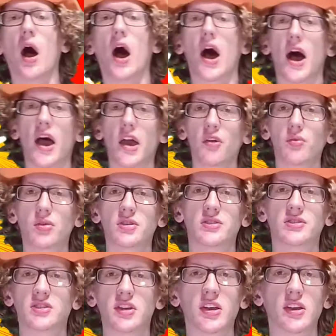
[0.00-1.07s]
I will
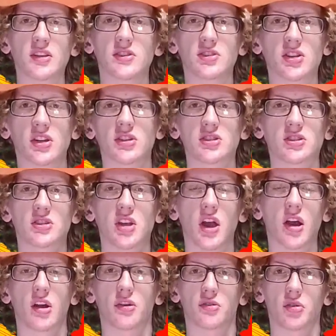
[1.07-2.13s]
cede such
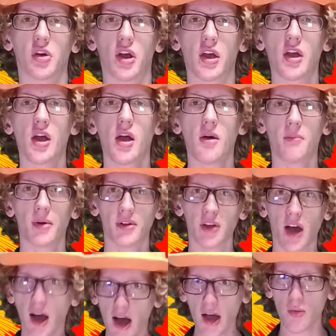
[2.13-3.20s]
territory, but
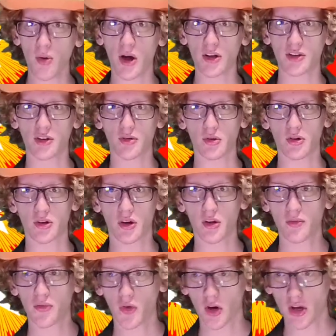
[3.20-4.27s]
I want in
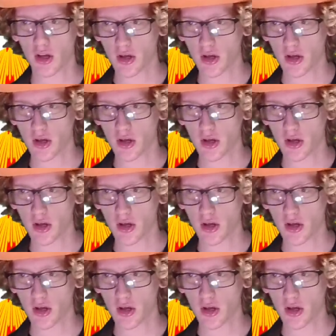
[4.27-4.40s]
return for a